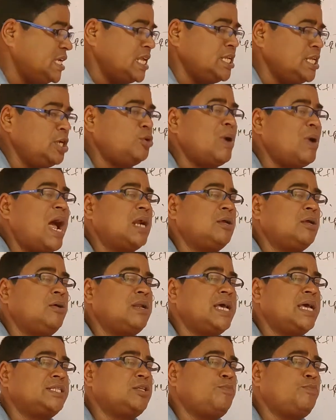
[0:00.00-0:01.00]
be changed into had
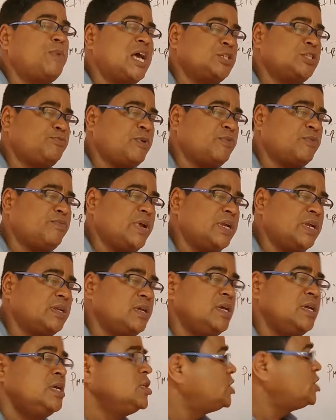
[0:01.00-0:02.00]
gone as the past
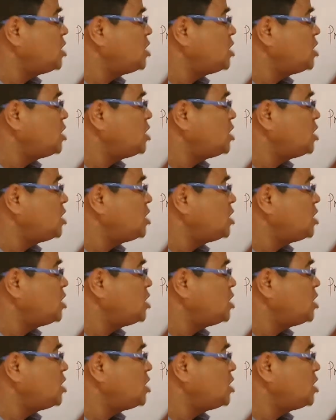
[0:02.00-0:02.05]
perfect.